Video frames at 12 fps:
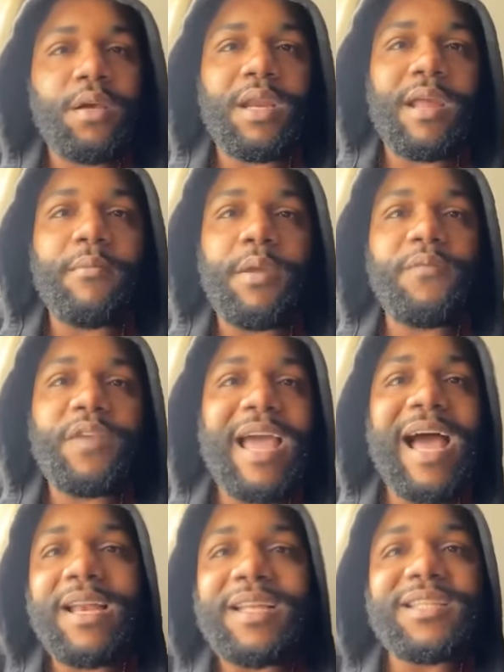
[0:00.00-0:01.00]
It ain't meant for
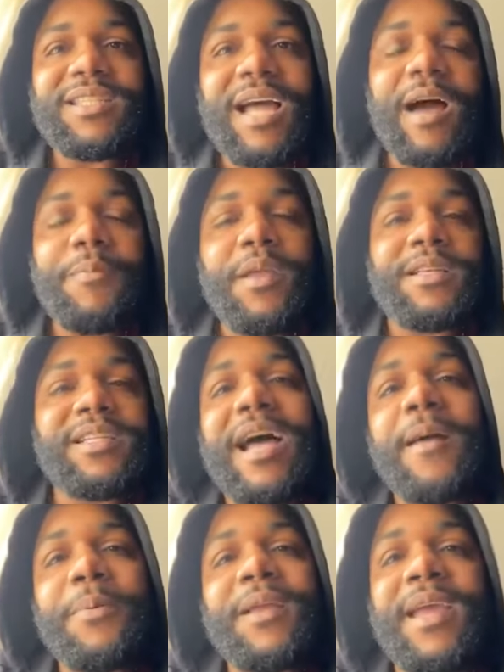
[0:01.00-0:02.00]
y'all nigga stop being
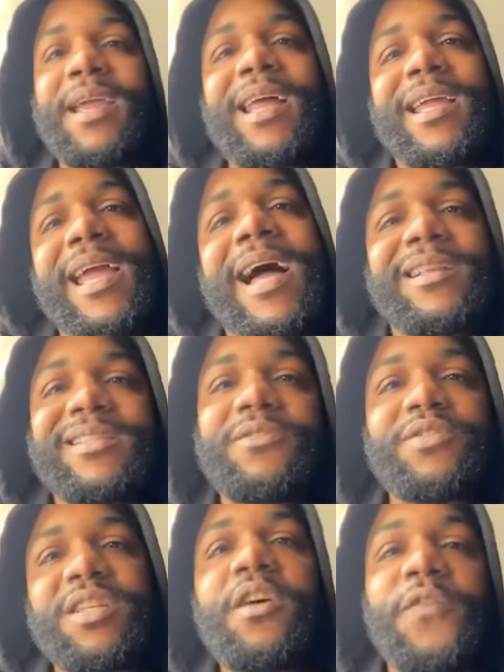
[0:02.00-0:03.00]
stop playing like y'all
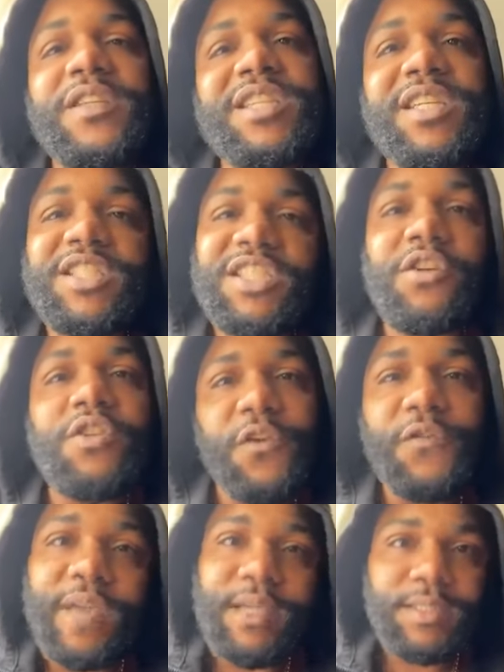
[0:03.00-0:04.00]
so tough and shit and show
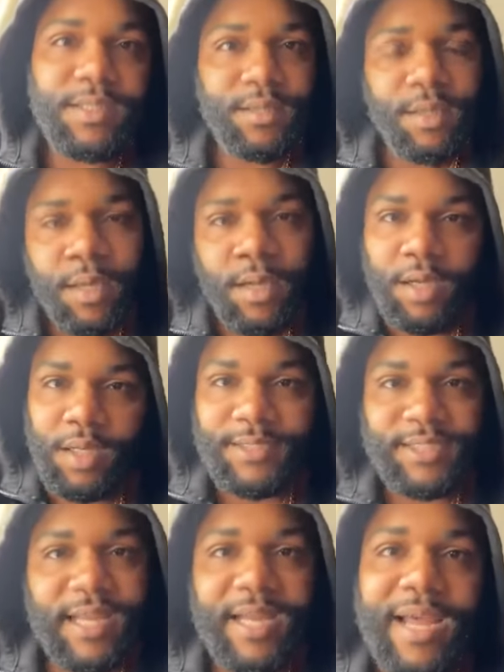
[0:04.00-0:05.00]
your face, nigga.
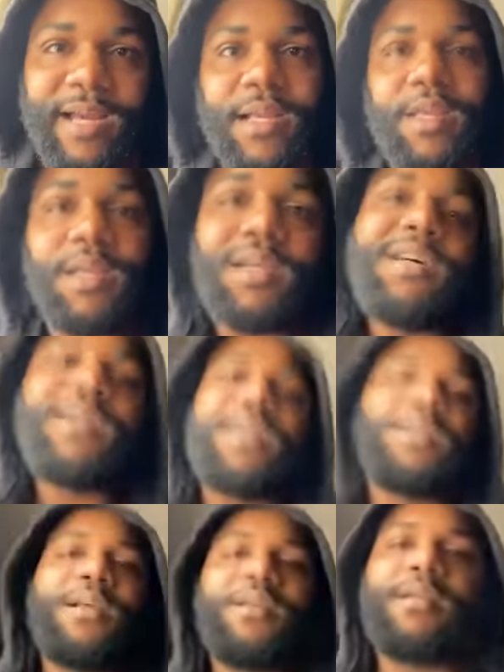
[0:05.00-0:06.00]
And stand out in your
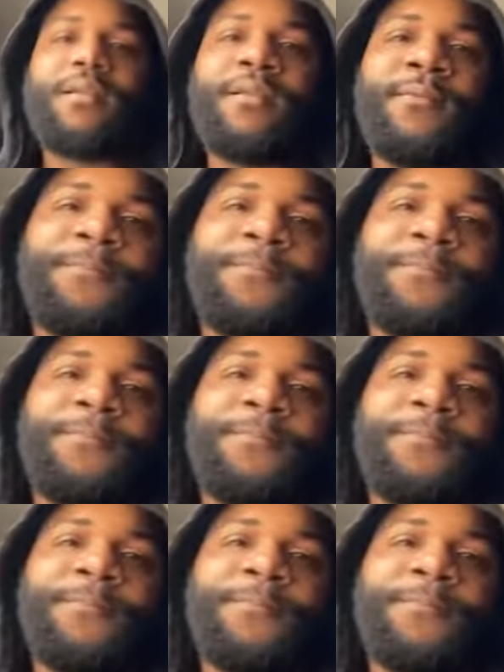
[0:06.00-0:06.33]
hood, nigga.